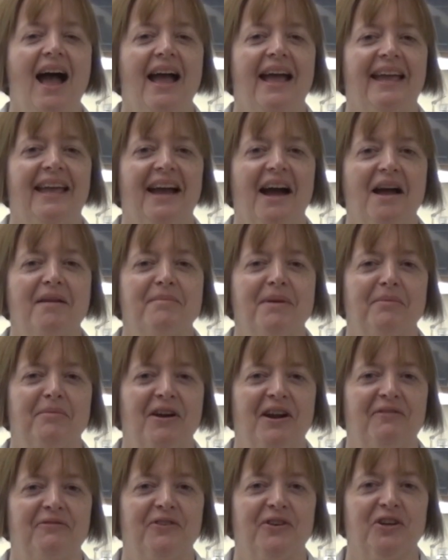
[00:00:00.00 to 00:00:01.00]
Hi, I'm
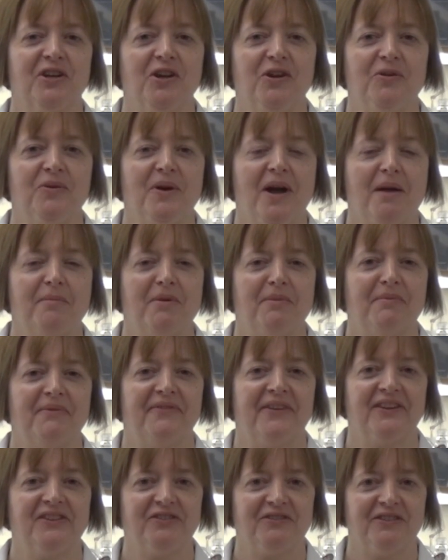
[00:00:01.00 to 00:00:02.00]
Allen-Vercoe. I'm
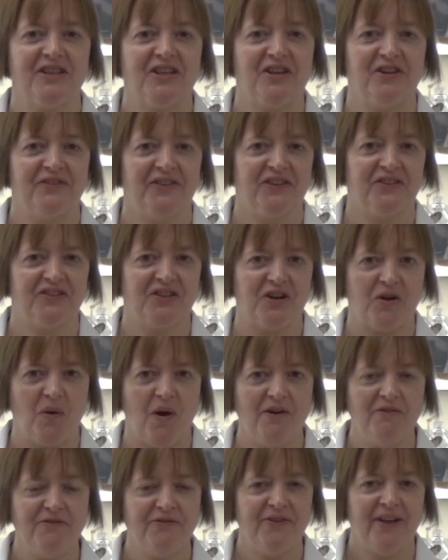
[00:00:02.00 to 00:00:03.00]
a professor at the University of
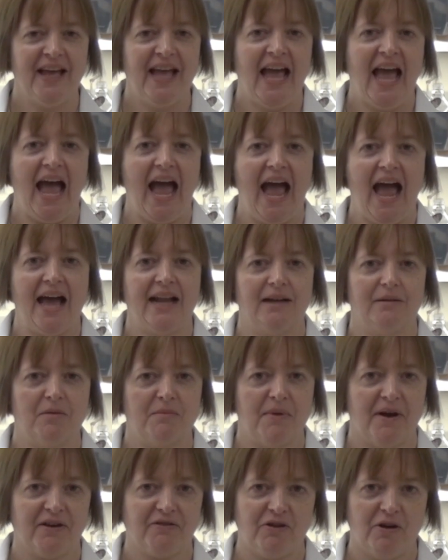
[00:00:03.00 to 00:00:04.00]
Guelph, and I'm
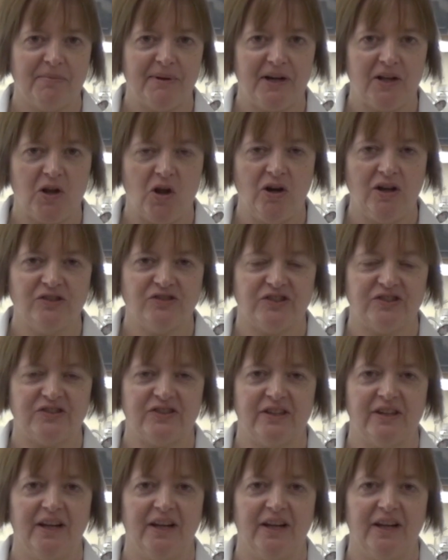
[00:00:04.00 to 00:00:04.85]
a microbial ecologist.